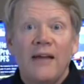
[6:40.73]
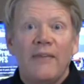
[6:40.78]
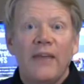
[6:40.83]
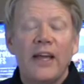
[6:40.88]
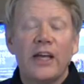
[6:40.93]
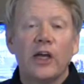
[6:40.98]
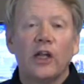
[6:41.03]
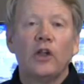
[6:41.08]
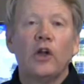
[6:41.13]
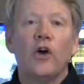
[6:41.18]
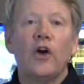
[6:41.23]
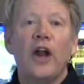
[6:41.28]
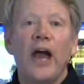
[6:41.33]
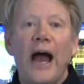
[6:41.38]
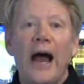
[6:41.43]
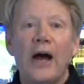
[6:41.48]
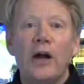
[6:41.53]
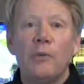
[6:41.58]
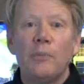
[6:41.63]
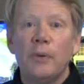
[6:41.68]
they can learn
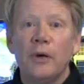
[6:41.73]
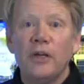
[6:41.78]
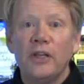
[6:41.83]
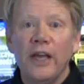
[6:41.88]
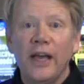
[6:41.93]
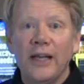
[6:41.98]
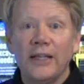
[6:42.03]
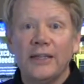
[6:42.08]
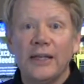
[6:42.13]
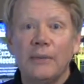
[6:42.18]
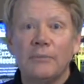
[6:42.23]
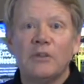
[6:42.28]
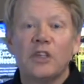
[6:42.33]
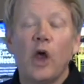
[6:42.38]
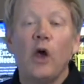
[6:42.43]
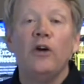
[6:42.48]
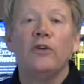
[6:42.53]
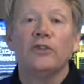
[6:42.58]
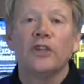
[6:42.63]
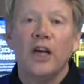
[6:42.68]
how to protect
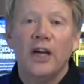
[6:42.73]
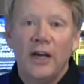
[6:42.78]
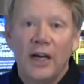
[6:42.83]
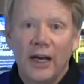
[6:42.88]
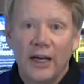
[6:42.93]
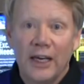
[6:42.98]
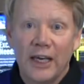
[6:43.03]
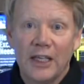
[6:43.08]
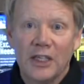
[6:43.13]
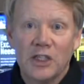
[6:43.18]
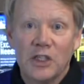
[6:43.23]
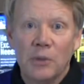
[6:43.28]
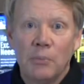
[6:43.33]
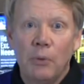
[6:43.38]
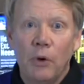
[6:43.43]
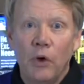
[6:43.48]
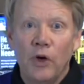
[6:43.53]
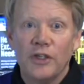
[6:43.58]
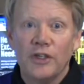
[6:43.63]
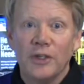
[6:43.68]
themselves against the
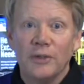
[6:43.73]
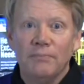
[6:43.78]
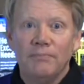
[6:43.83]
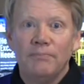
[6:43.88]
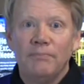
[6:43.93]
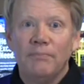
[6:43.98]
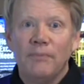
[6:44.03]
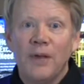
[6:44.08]
poison.